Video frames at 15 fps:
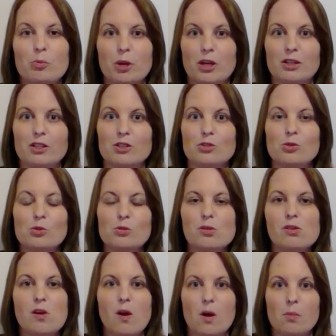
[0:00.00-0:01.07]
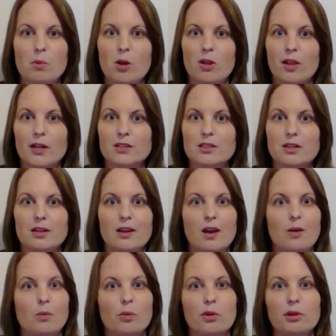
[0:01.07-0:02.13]
pet is cool, calm, collected, and
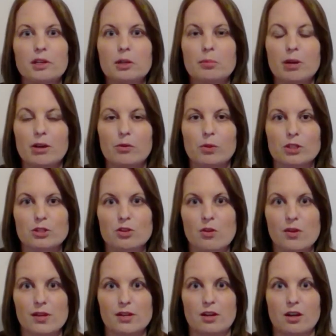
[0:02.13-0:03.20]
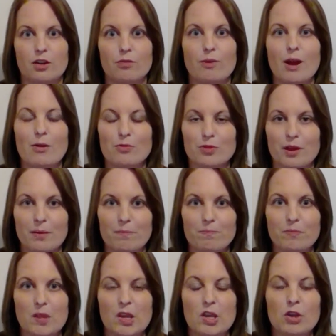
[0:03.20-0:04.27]
not worried about what's going on around them.
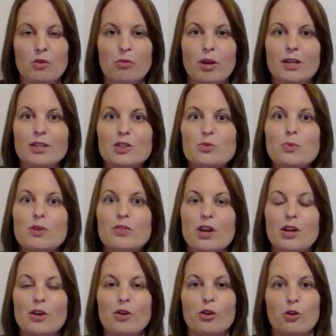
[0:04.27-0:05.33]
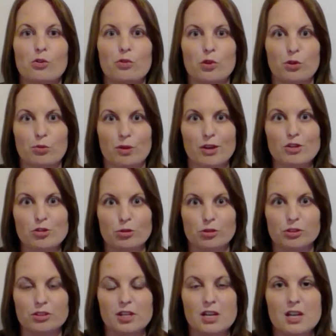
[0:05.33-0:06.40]
Red is when they are over
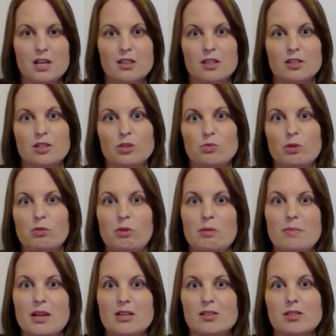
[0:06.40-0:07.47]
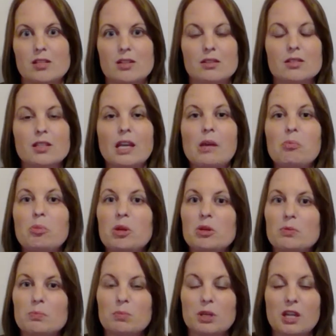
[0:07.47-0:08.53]
threshold. This is when we may see escape
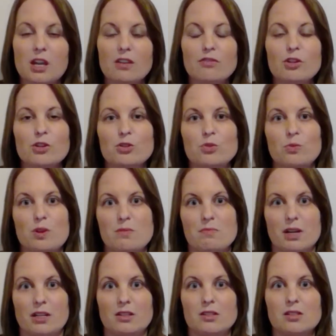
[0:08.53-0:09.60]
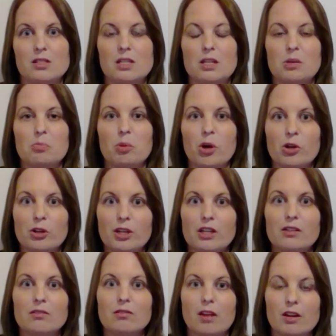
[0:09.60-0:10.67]
behaviors, we might see
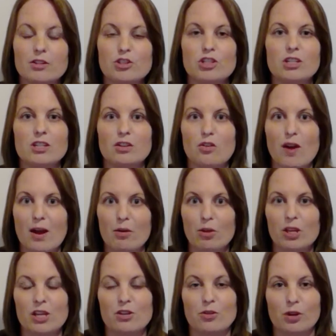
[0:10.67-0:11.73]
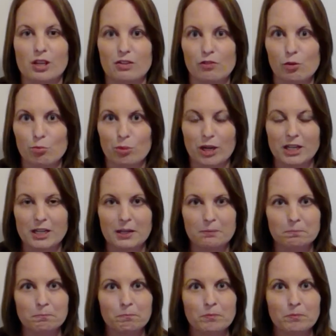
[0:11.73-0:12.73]
barking, lunging, growling, or even biting.